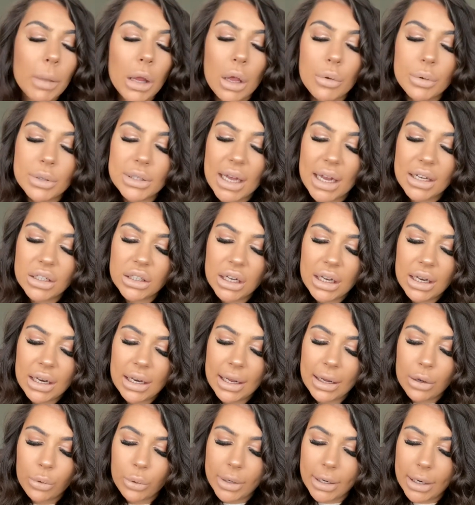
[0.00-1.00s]
Oh, it's actually a
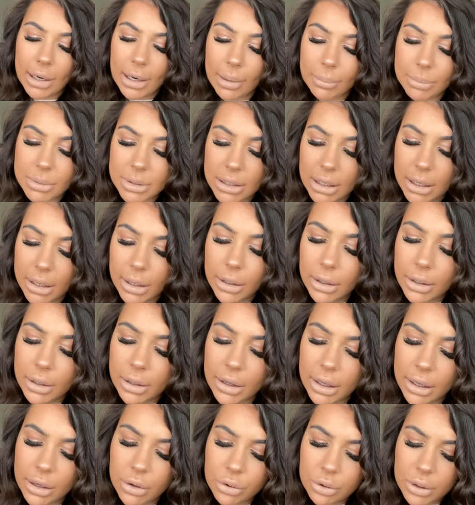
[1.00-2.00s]
liquid lipstick.
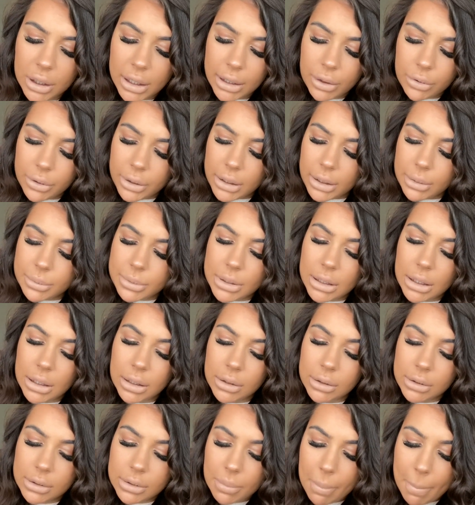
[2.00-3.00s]
Are they all liquid
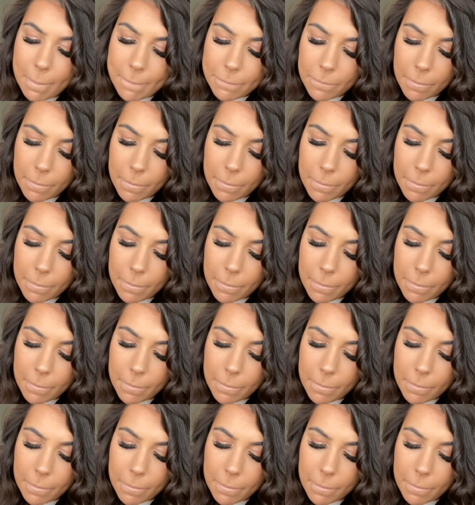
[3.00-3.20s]
lipsticks?